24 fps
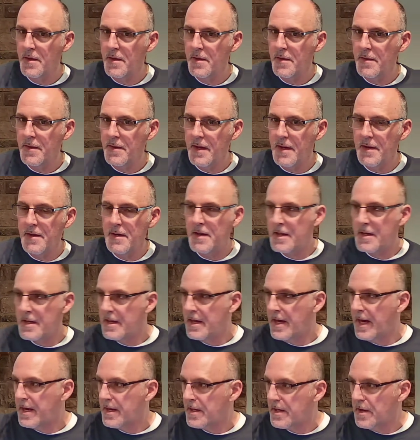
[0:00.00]
and then he
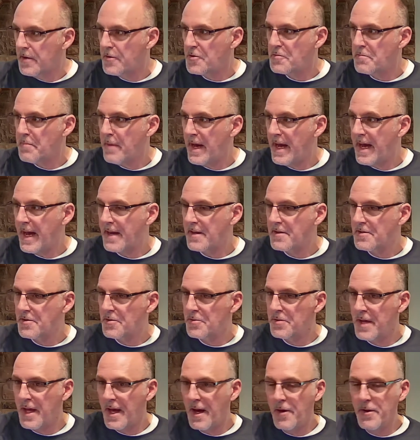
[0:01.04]
kind of goes back. So
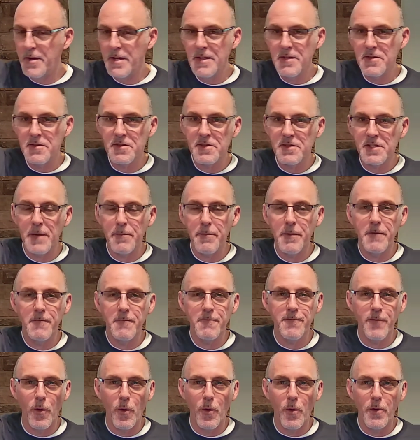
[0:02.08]
now he is skipping
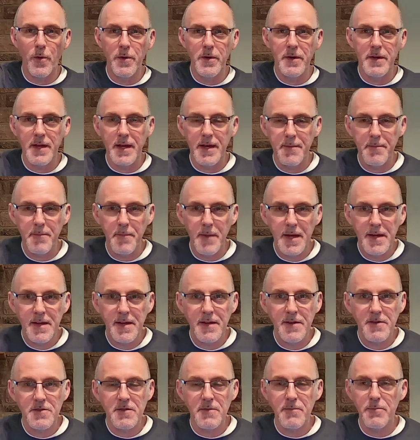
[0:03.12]
forward and
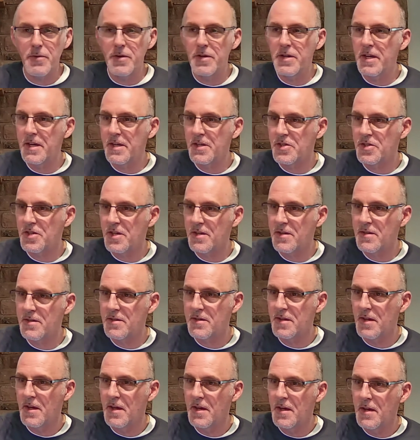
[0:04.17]
making some
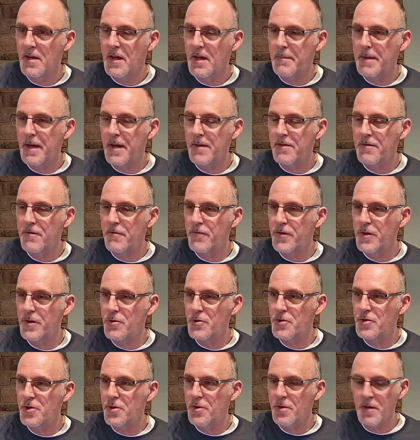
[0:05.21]
predictions about the
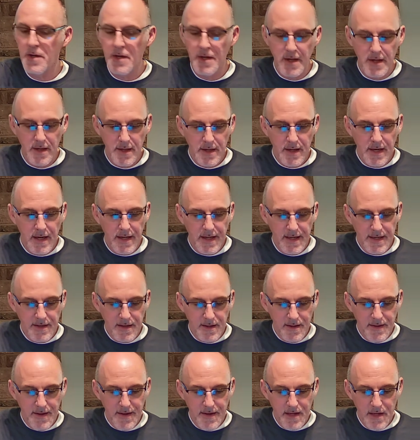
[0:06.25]
future. I like to
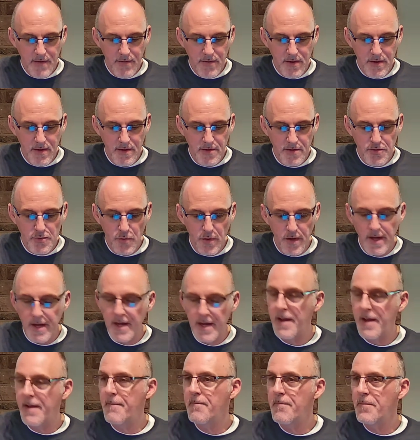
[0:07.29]
think of it this
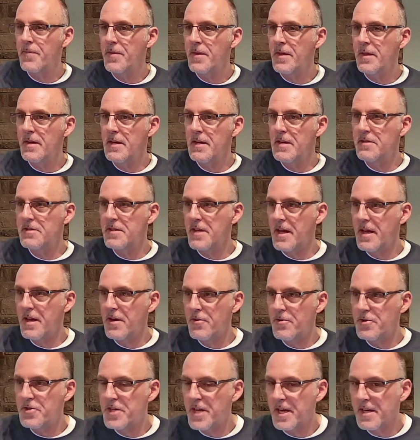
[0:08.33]
way. He's
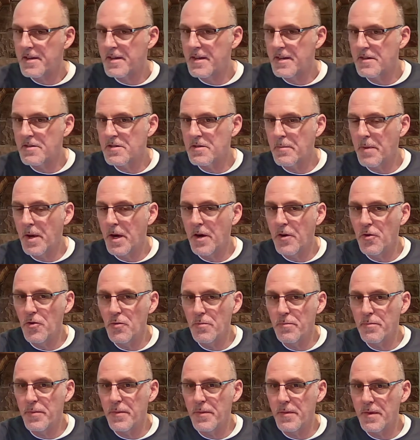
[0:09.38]
interjecting some
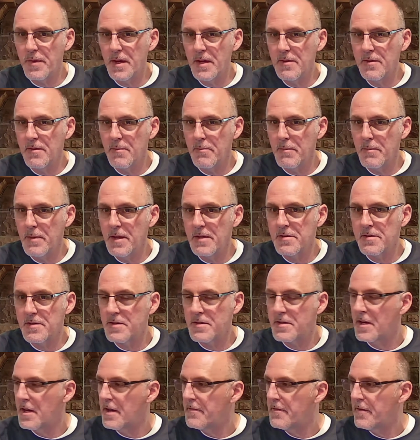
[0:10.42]
hope in the
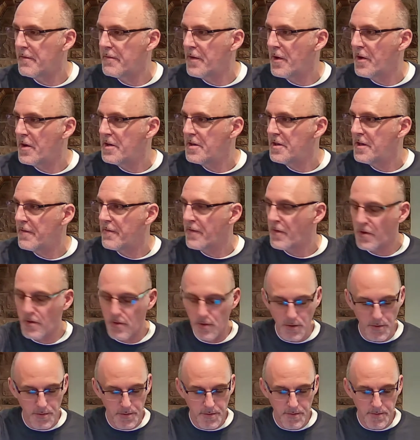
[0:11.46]
midst of a very
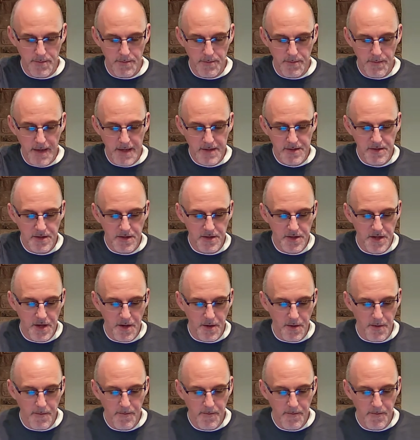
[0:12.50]
difficult message here.